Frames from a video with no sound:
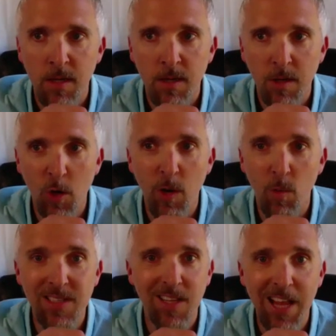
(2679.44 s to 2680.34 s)
Cody
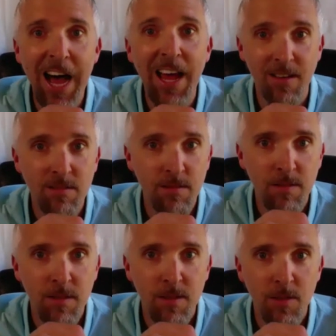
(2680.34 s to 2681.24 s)
reads a lot.
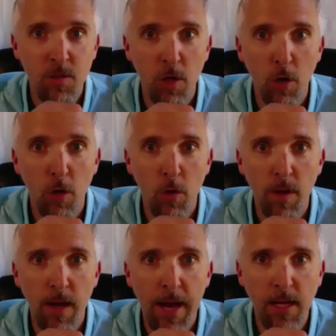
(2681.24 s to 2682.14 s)
So
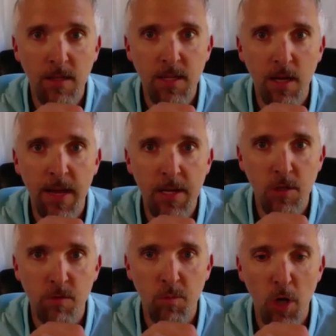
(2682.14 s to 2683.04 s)
I can tell that
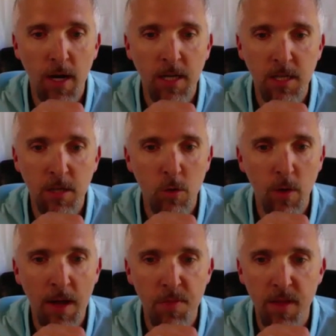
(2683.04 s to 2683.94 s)
just from talking to you.
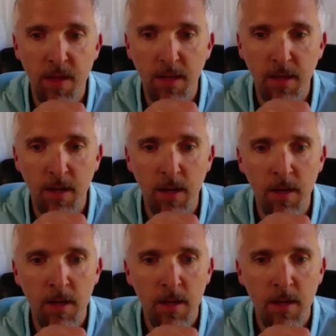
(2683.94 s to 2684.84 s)
I think
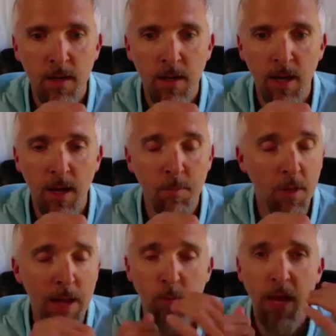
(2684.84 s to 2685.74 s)
I'm
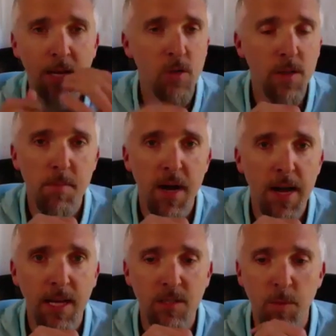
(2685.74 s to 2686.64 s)
glad we had you on the
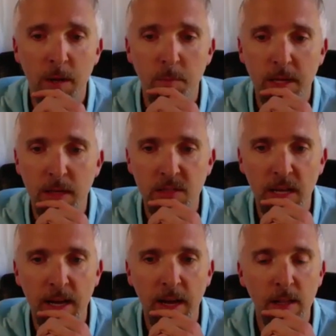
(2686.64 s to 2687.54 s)
podcast, man, because
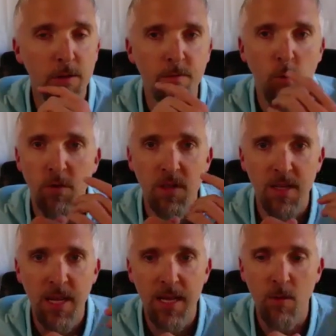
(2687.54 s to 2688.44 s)
I look forward to the
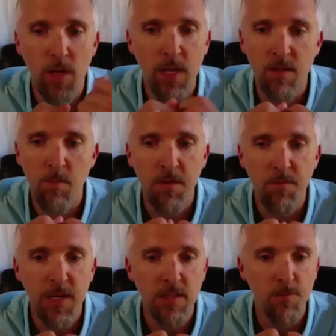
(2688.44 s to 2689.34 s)
day that we get to meet
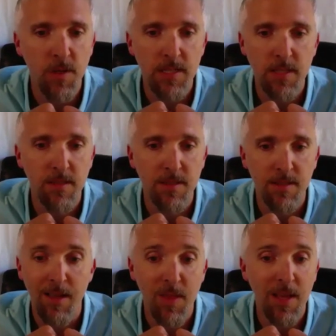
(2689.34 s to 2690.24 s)
face to face, because
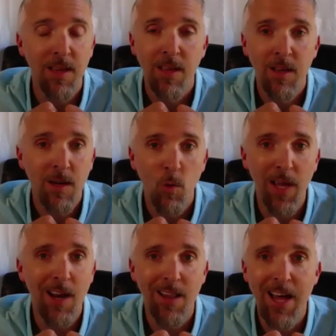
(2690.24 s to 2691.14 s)
I think we
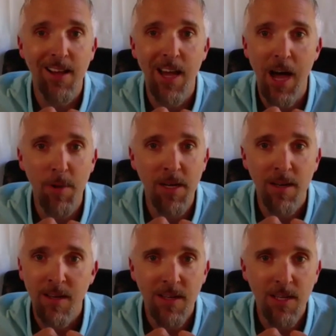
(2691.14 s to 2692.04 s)
got a lot in common,
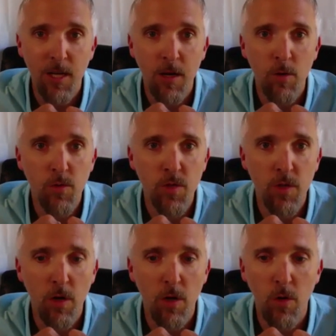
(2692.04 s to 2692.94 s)
you know.
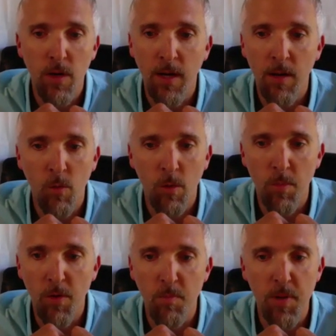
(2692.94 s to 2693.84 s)
So we're
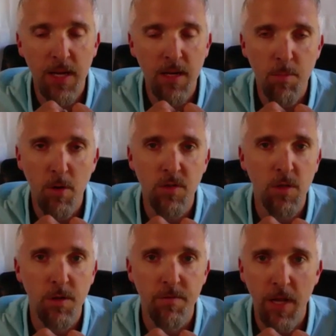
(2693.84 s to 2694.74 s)
both big into
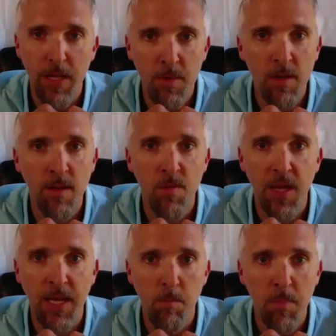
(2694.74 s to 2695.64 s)
personal development and
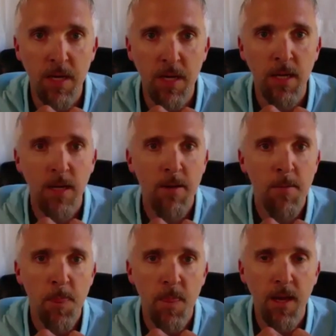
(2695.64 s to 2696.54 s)
thinking big.
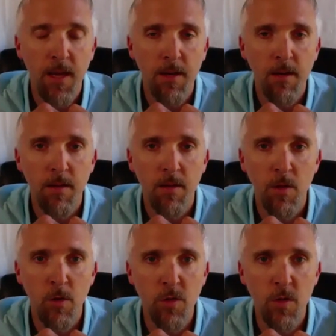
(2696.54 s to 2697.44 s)
And
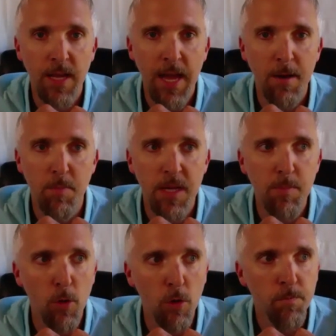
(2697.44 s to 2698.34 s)
those are the kind of
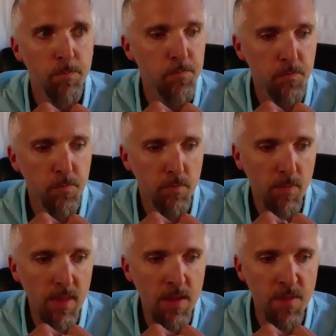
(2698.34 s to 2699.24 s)
people
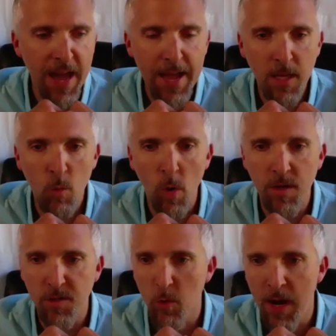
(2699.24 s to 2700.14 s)
that you want to
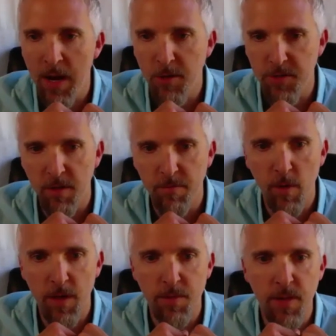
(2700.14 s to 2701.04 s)
surround yourself
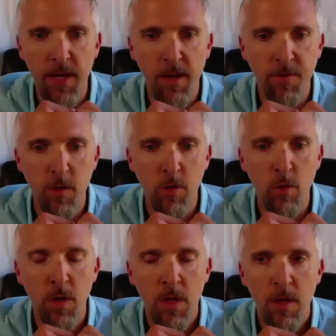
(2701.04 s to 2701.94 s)
with. And if
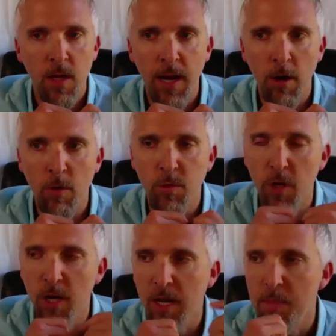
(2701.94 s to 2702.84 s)
Aaron was
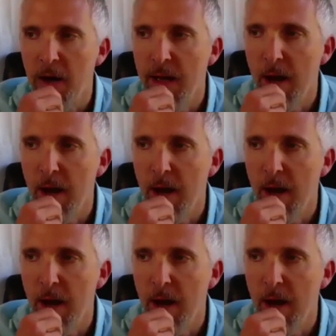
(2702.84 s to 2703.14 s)
talking about how